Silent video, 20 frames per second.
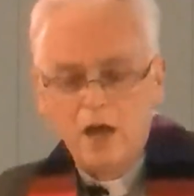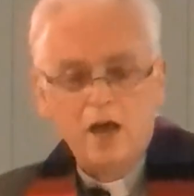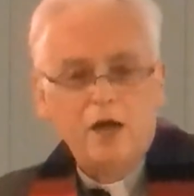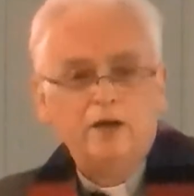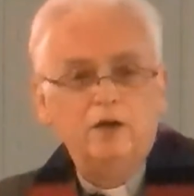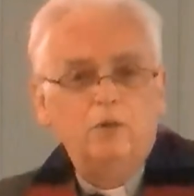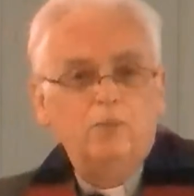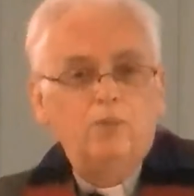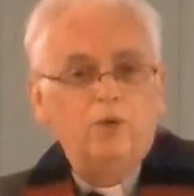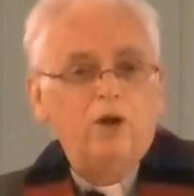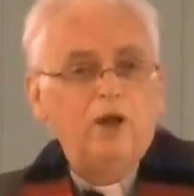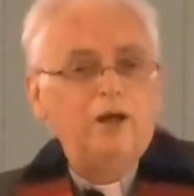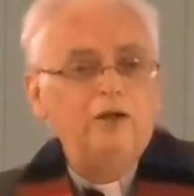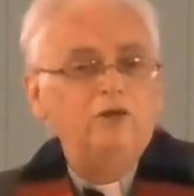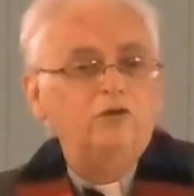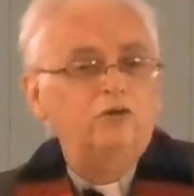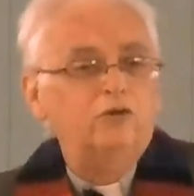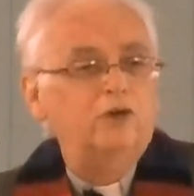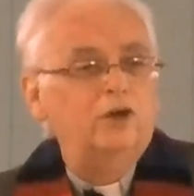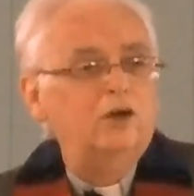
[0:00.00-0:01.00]
and to
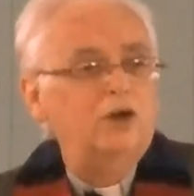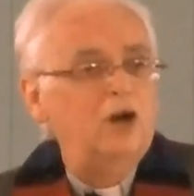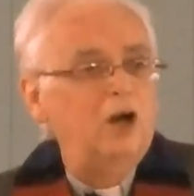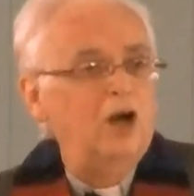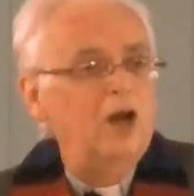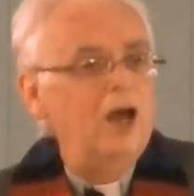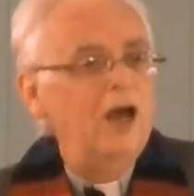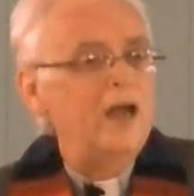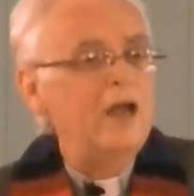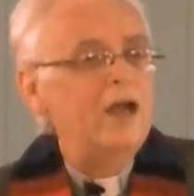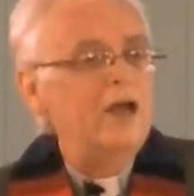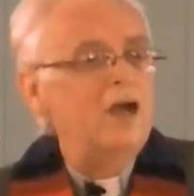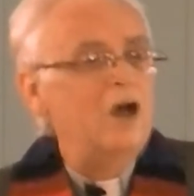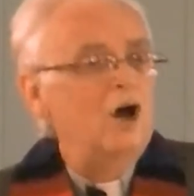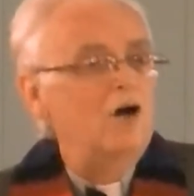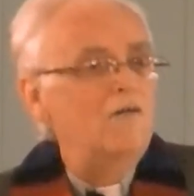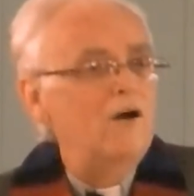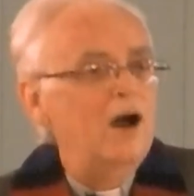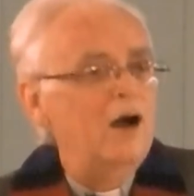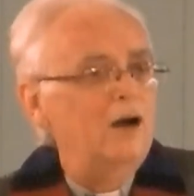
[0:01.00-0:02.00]
place the clay
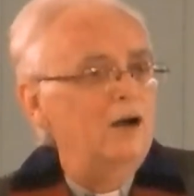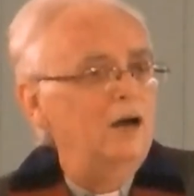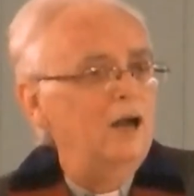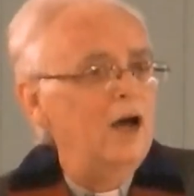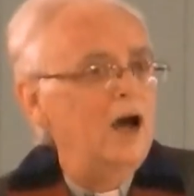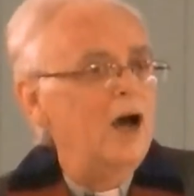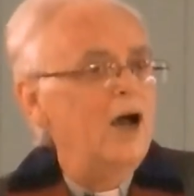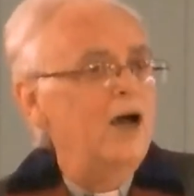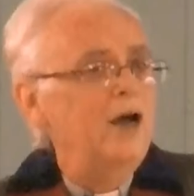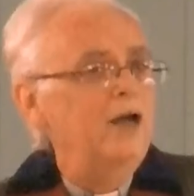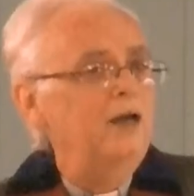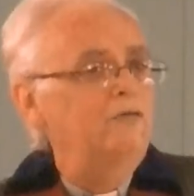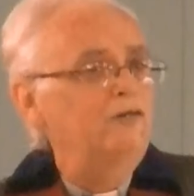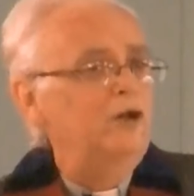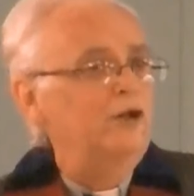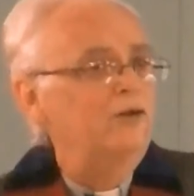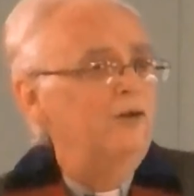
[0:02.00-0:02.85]
of our lives